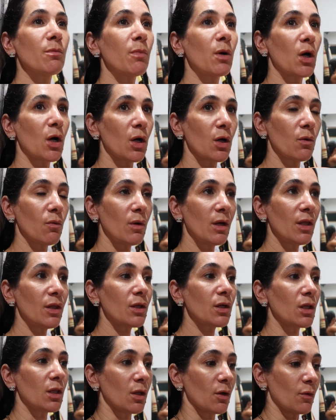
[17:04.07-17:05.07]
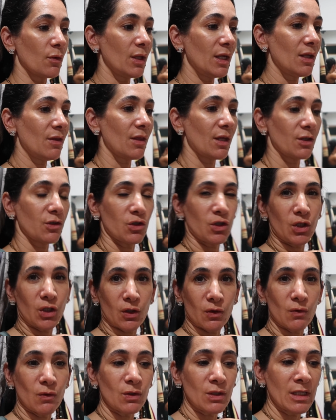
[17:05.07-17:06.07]
to part with clothing than
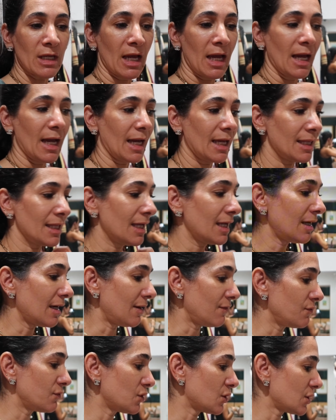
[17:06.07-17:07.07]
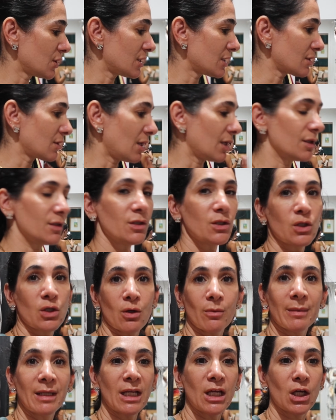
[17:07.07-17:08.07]
shoes. I think I've just gotten
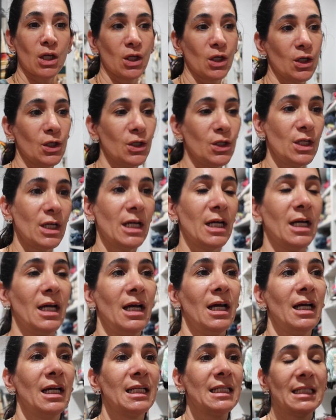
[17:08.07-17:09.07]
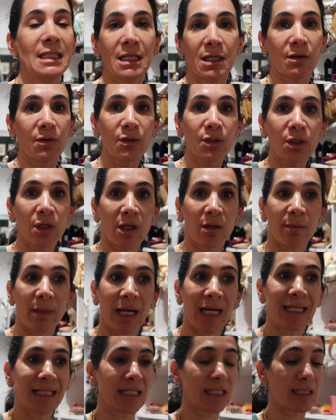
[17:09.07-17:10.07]
so many good deals on
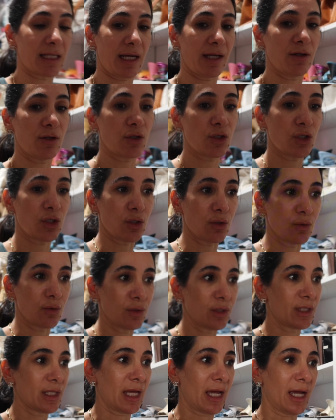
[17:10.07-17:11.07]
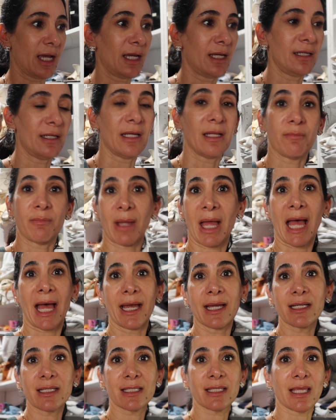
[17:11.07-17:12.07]
my designer shoes and
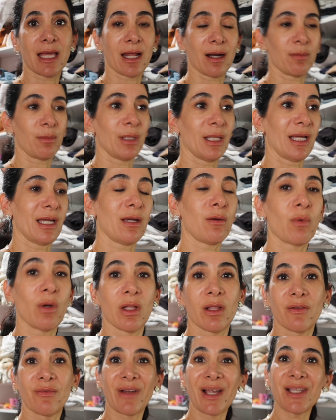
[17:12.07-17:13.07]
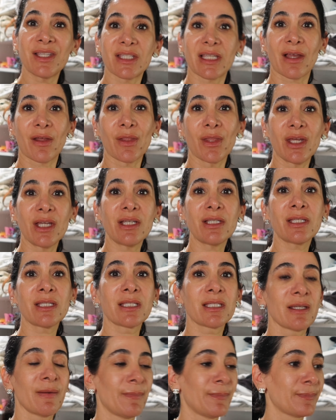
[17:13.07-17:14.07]
bags that I'm like, well, if I sell
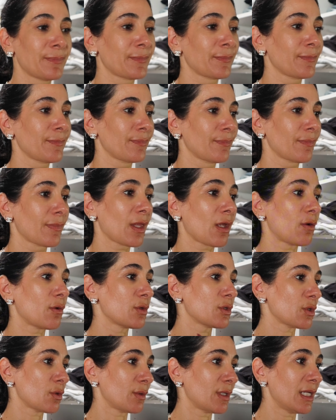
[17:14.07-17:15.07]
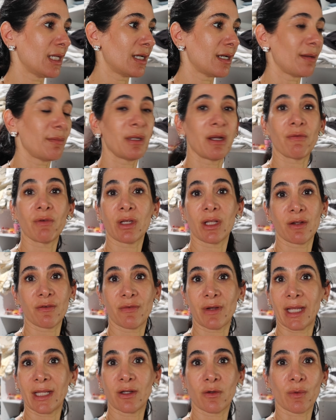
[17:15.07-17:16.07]
this or don't need it, I'm never going to
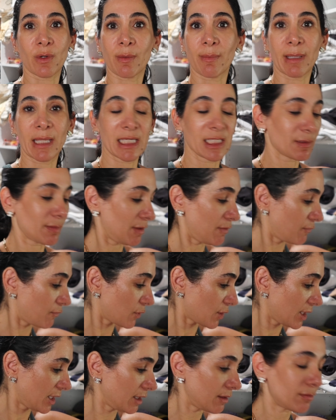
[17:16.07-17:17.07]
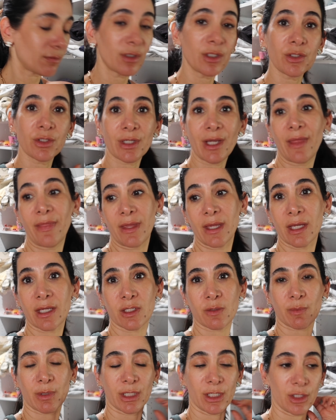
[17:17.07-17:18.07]
find a replacement for it, which I think
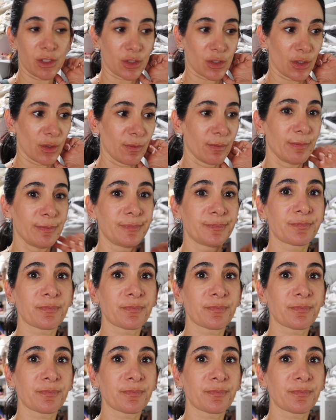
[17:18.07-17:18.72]
is pretty true.